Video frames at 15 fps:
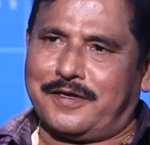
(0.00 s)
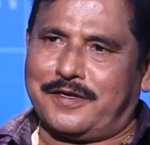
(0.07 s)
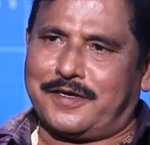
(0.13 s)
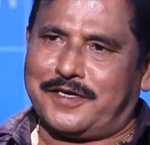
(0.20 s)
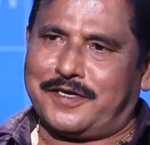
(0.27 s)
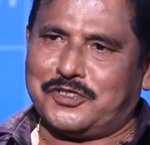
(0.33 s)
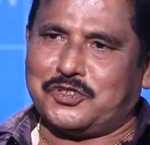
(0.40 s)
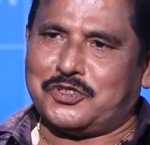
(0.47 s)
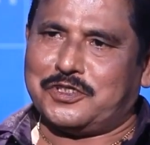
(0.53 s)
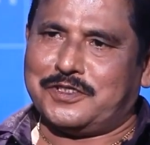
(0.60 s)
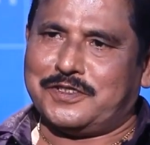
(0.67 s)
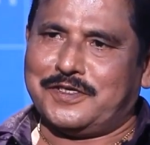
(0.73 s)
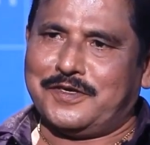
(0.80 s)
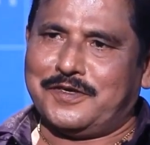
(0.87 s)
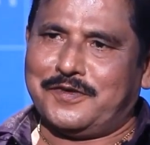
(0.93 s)
range
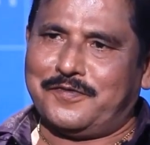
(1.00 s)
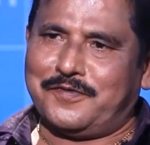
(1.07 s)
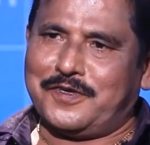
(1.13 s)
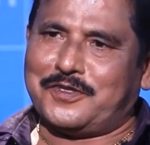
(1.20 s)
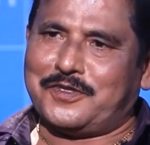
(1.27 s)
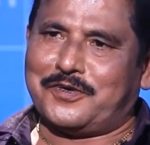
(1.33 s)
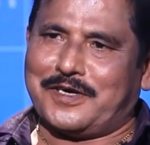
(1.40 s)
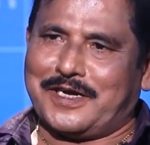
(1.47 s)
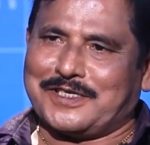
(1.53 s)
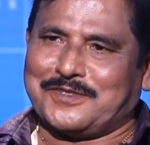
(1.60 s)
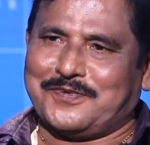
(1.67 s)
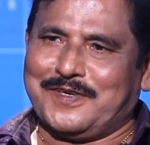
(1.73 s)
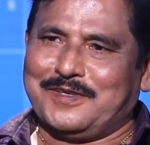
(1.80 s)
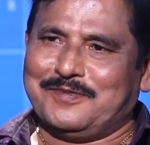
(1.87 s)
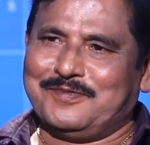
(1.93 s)
with your next
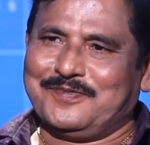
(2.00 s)
film.